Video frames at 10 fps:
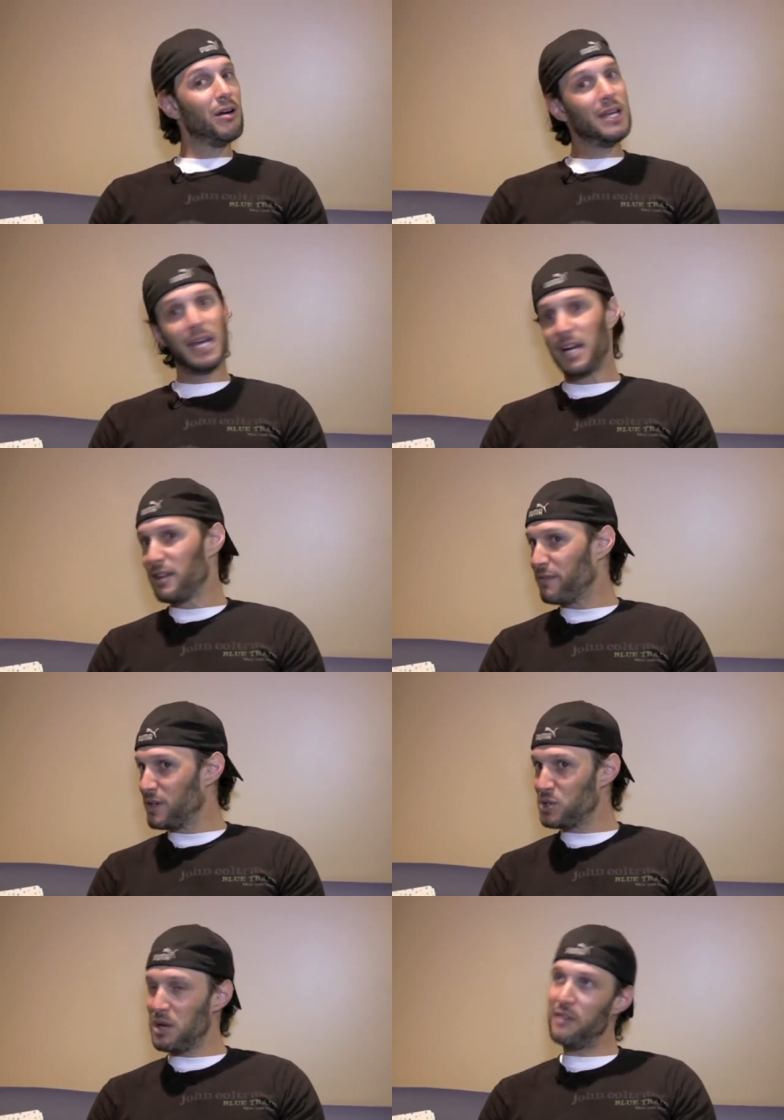already handed in the
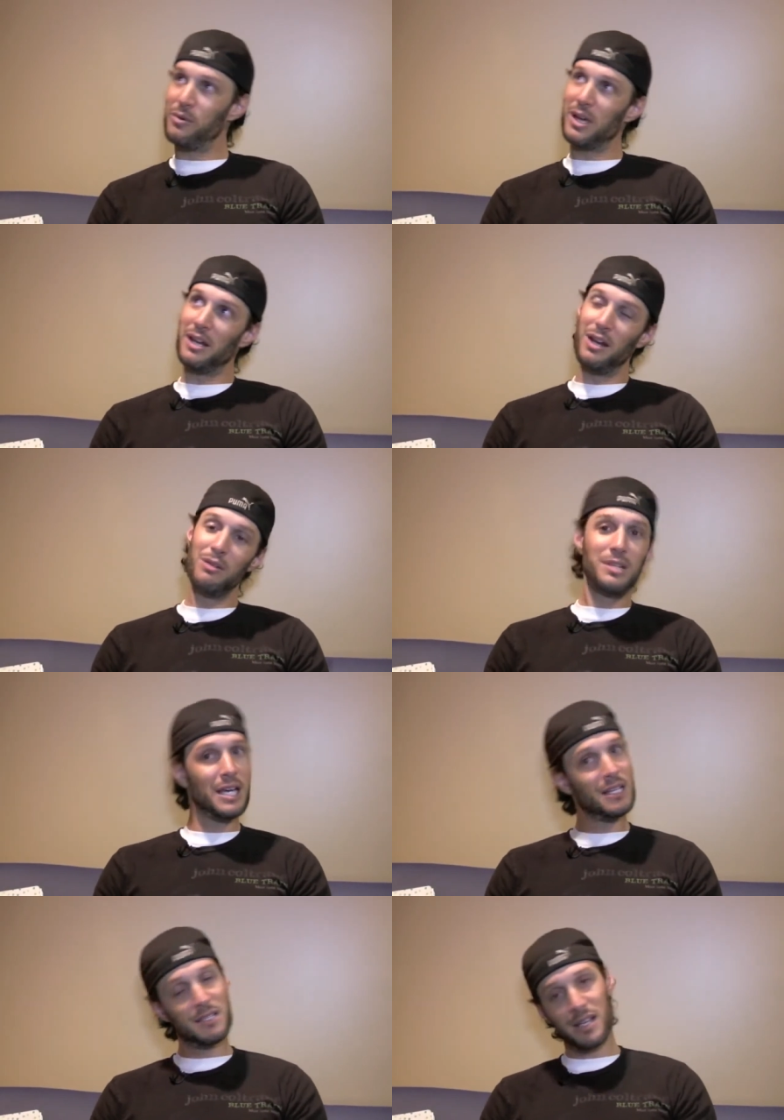first draft. We got notes.
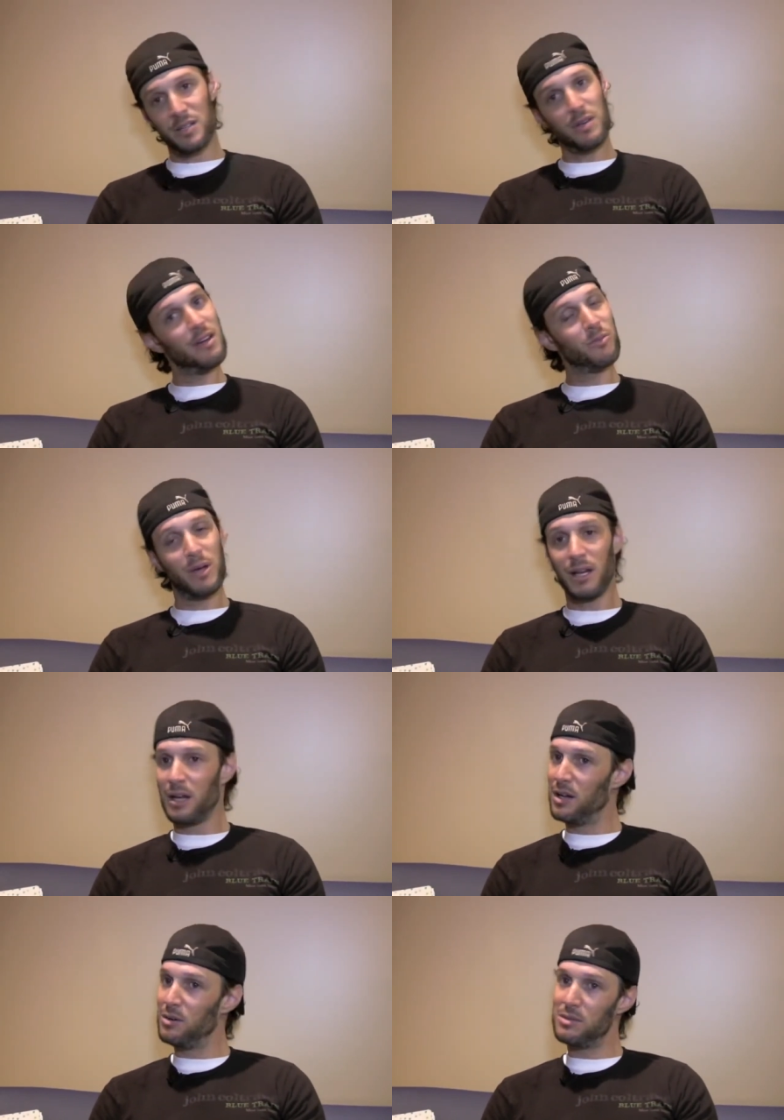Handed the second draft. Waiting
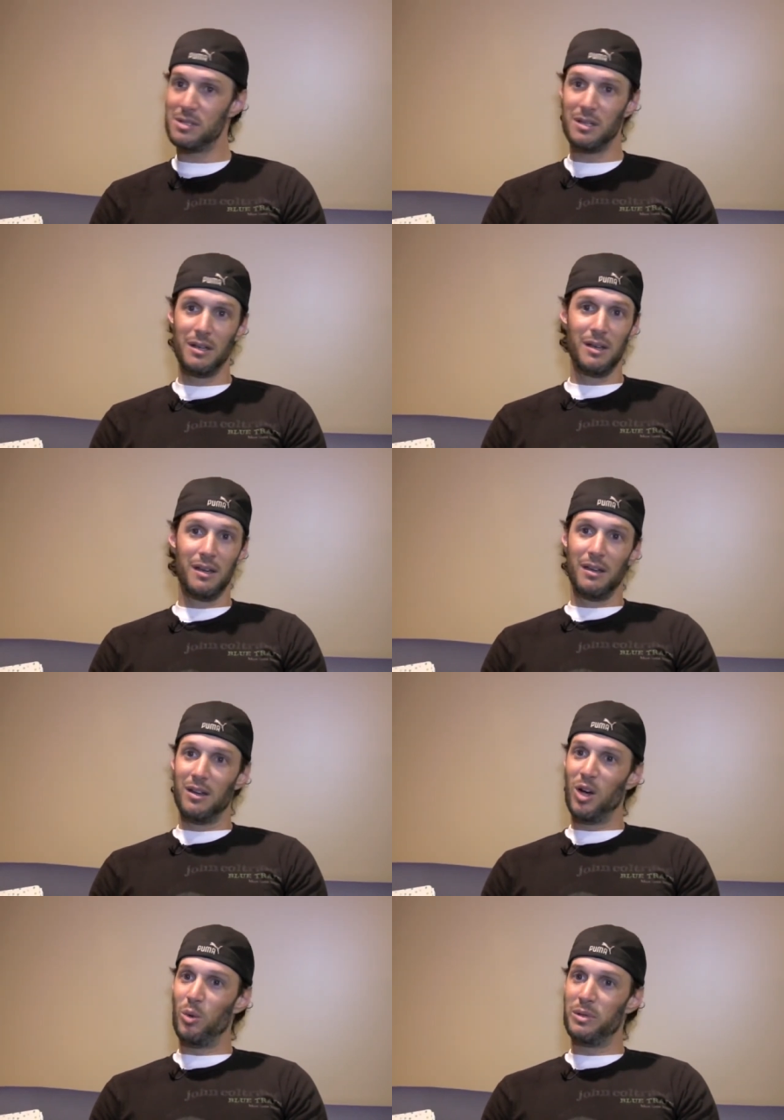on notes.
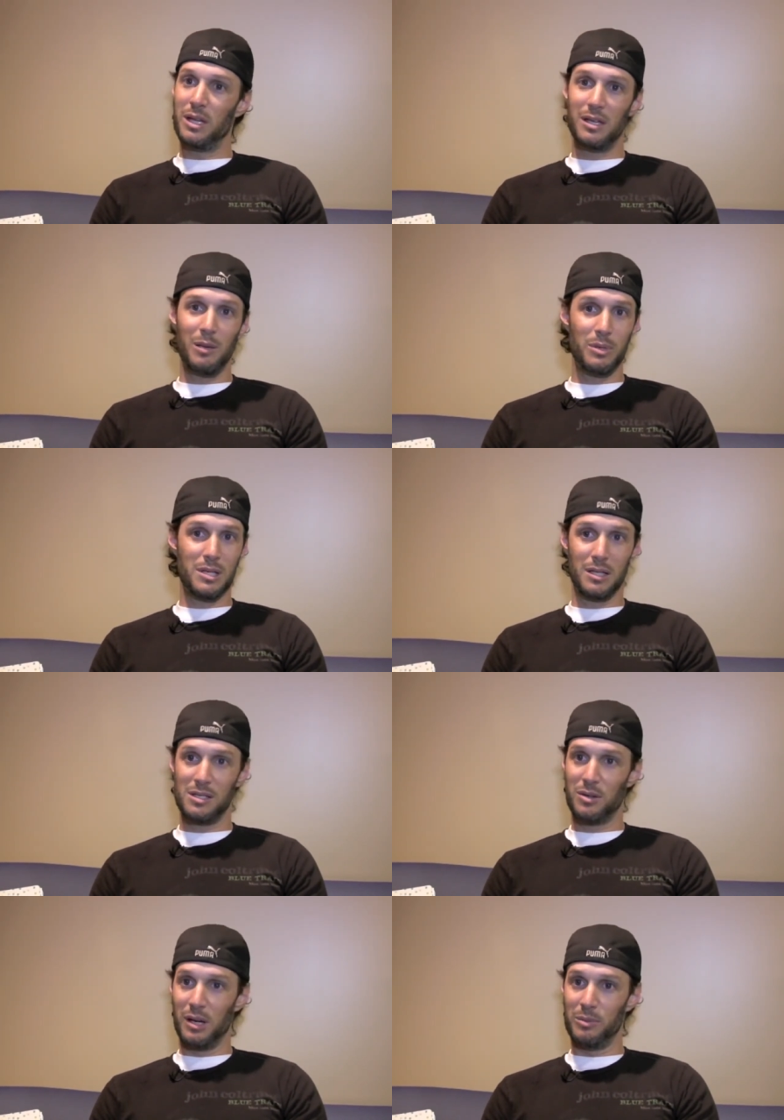Hoping they keep us on
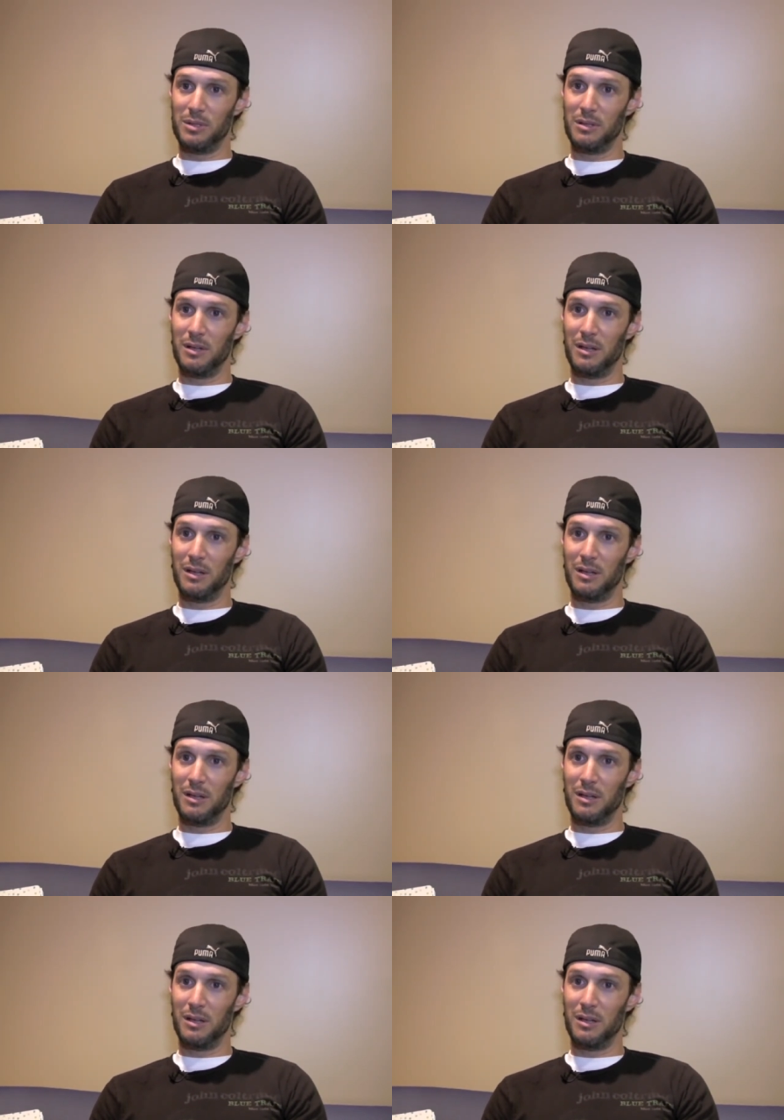the script.